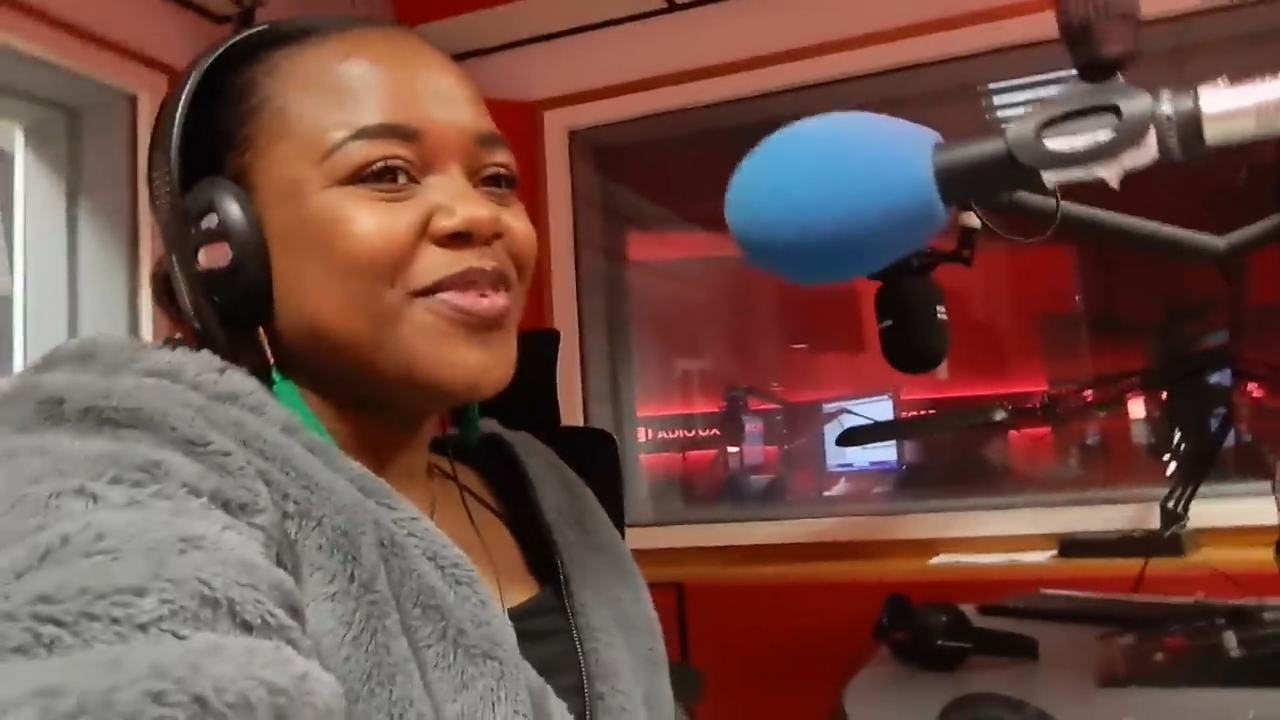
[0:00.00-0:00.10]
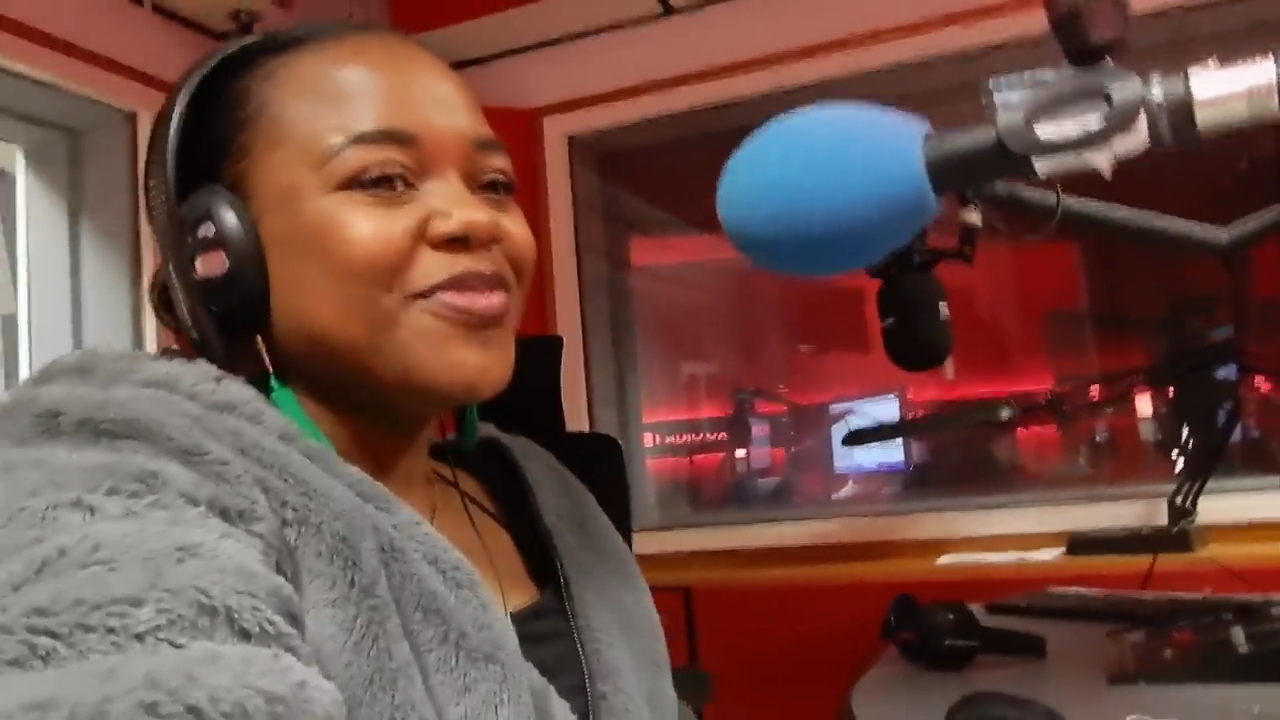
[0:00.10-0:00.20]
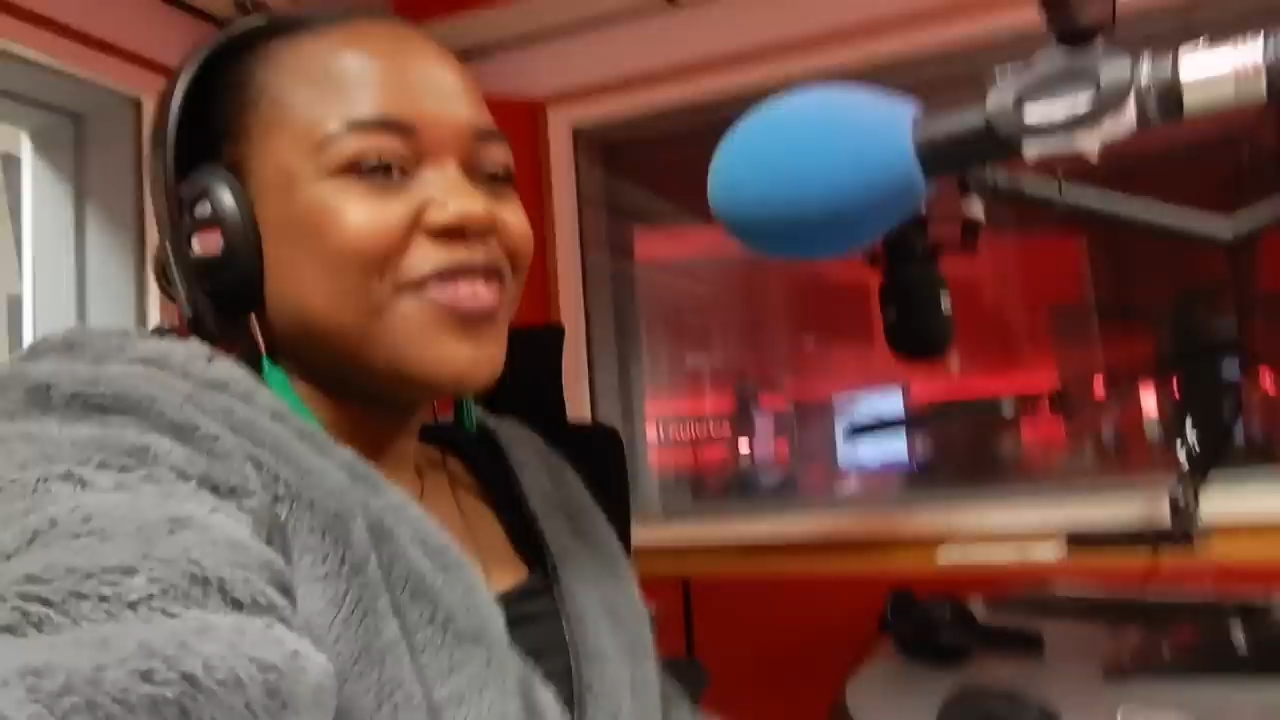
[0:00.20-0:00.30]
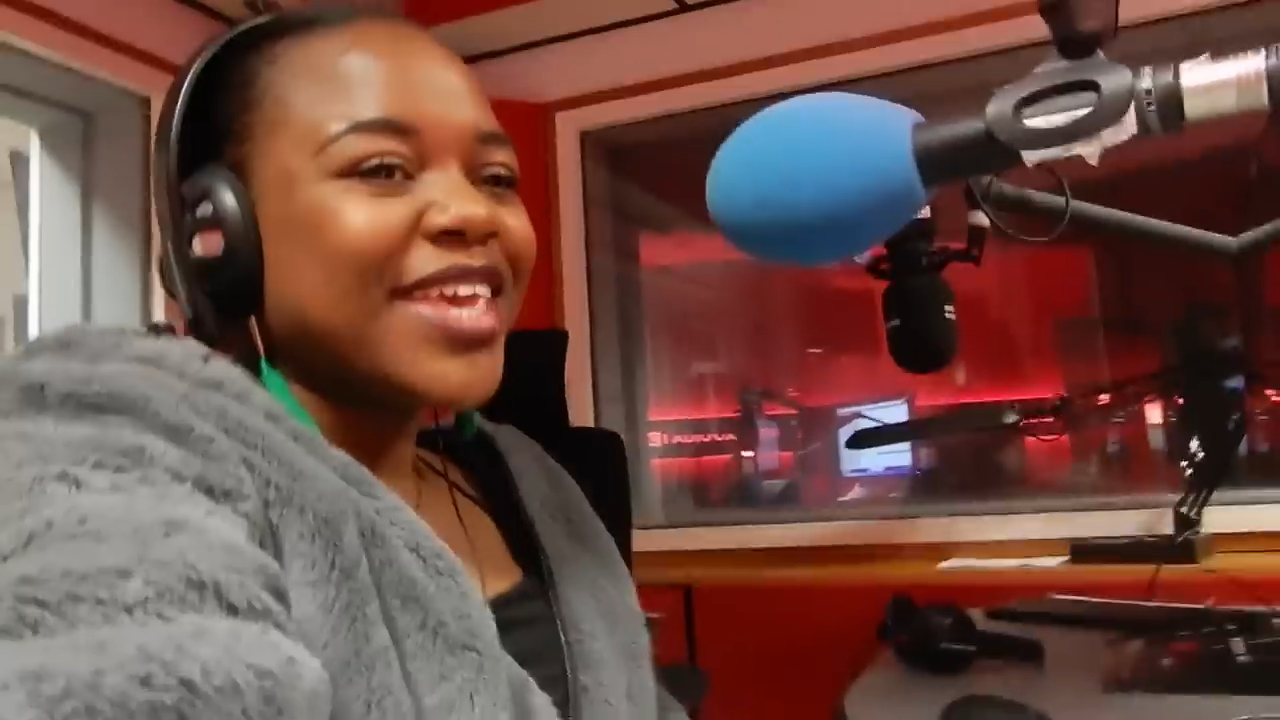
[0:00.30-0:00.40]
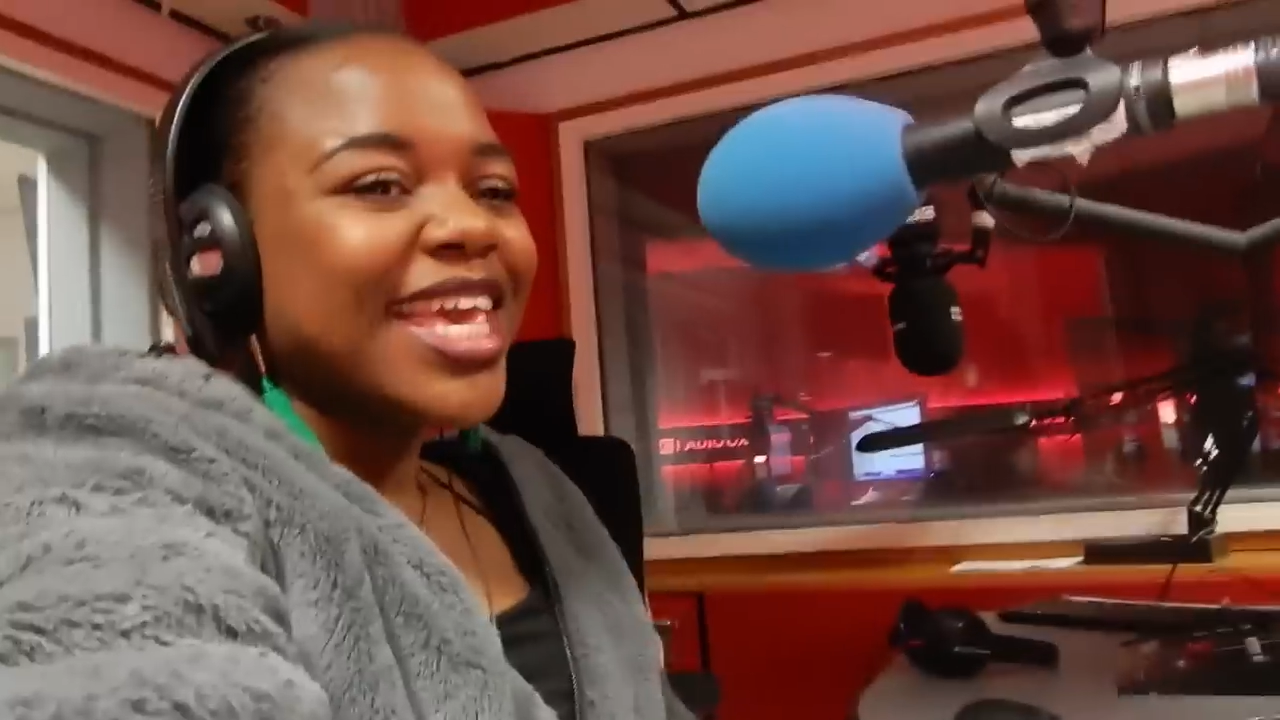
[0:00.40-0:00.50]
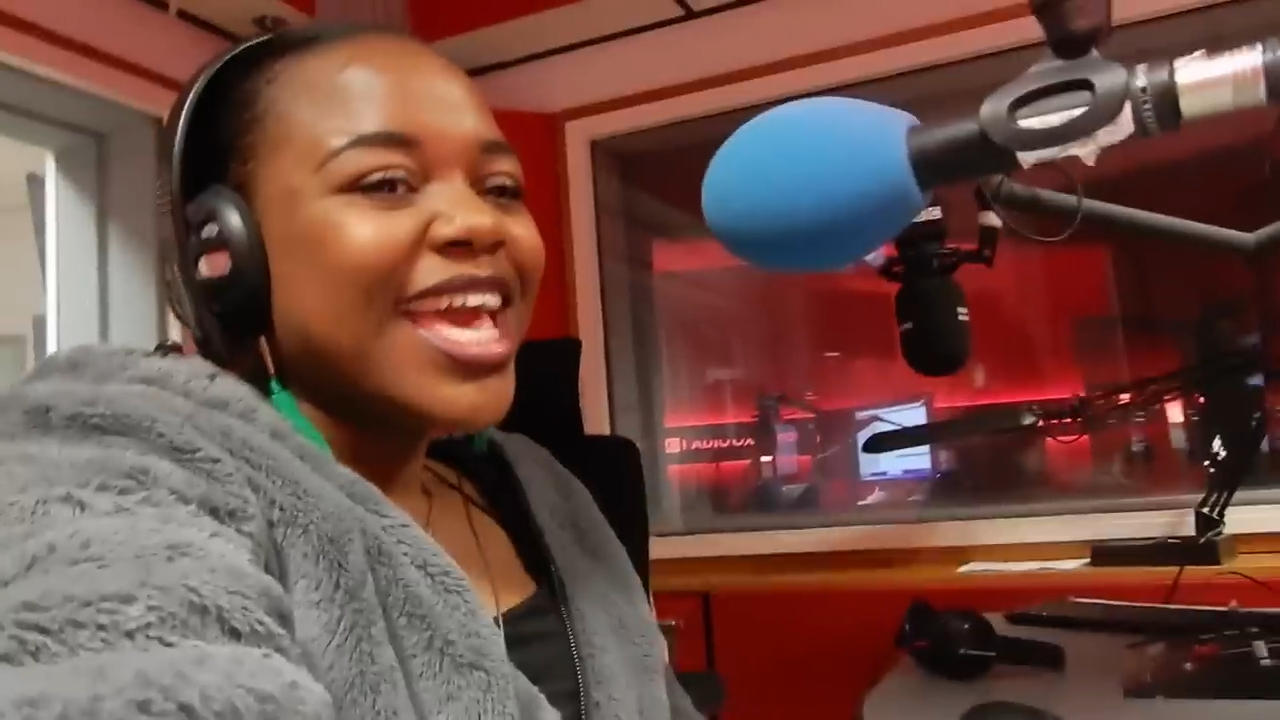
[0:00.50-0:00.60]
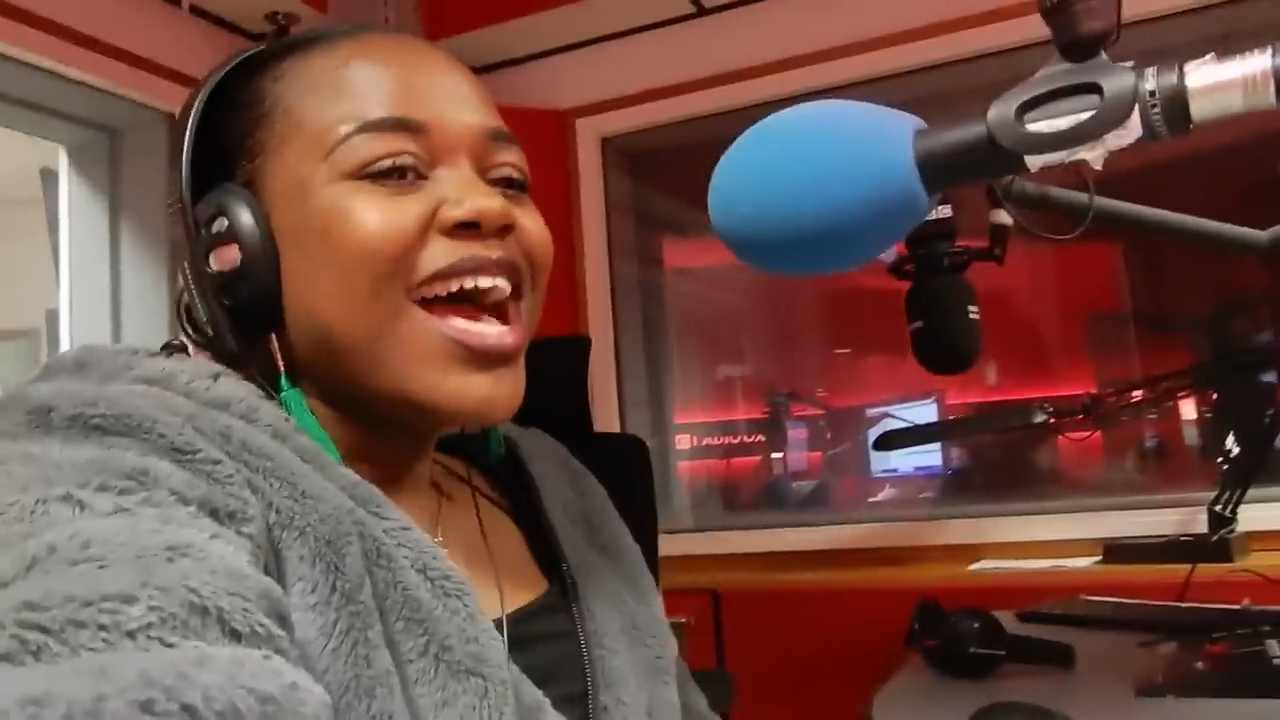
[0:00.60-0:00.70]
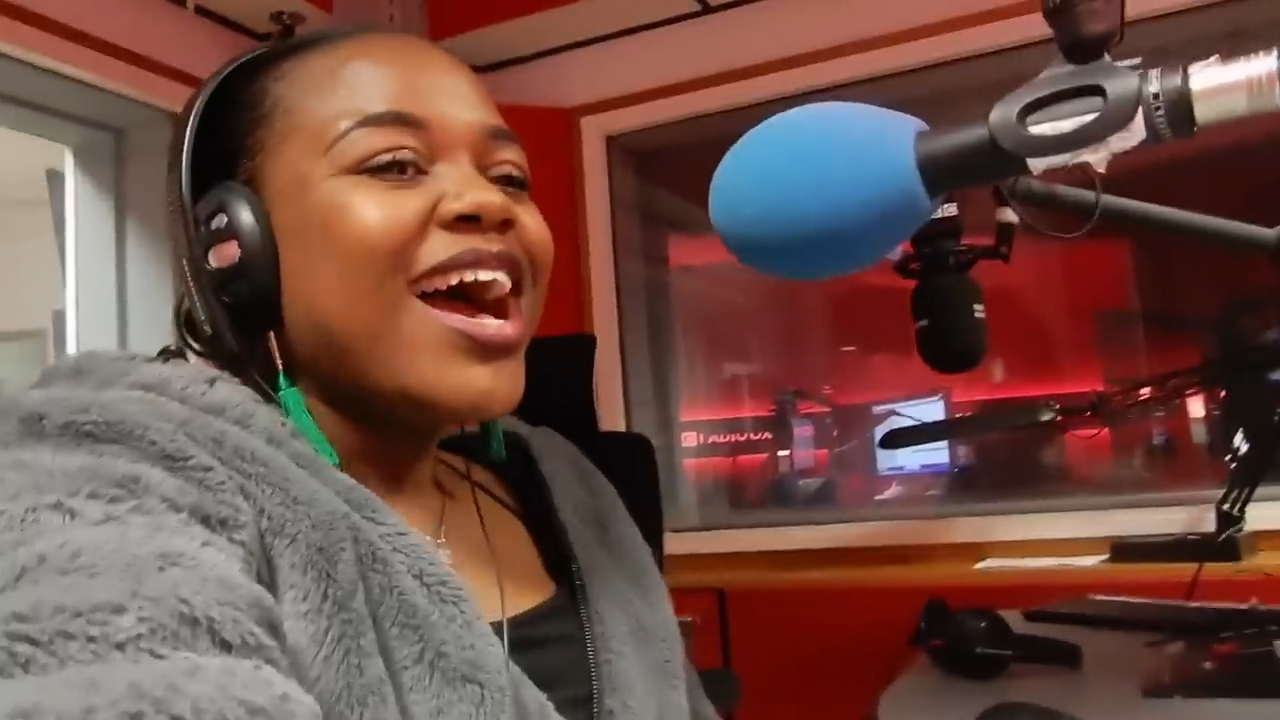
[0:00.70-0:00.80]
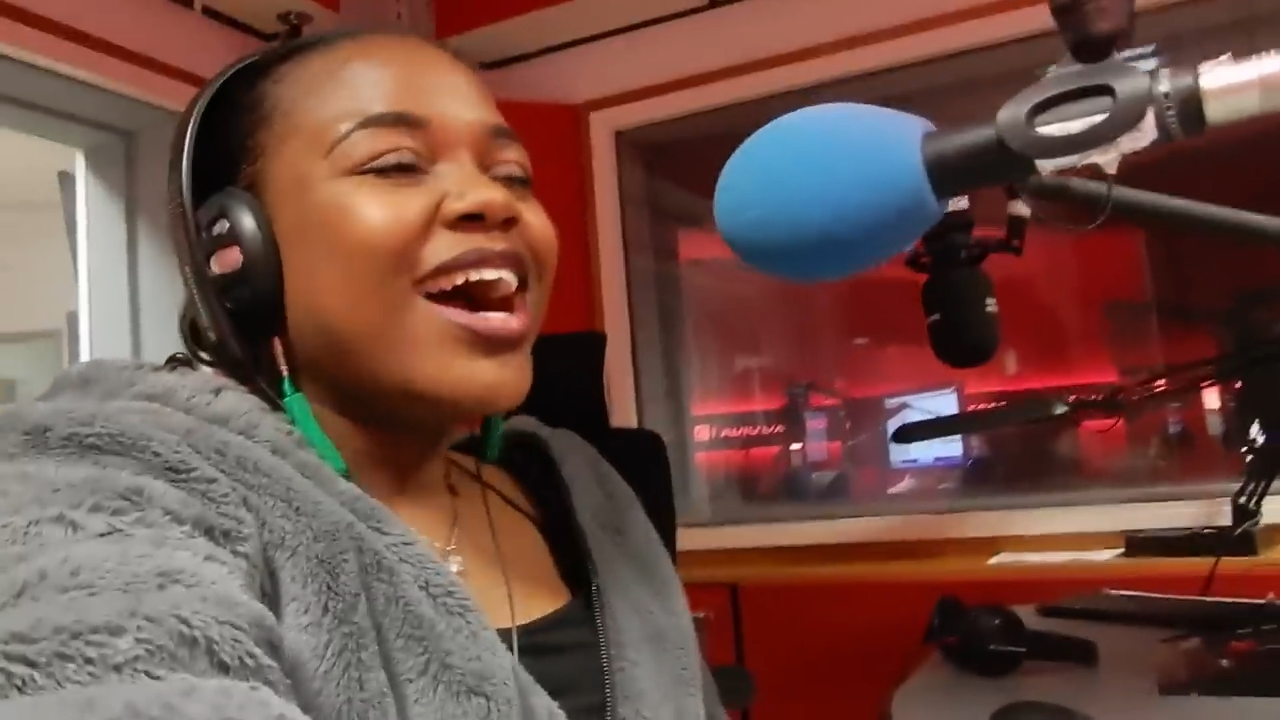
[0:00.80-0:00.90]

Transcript: me V.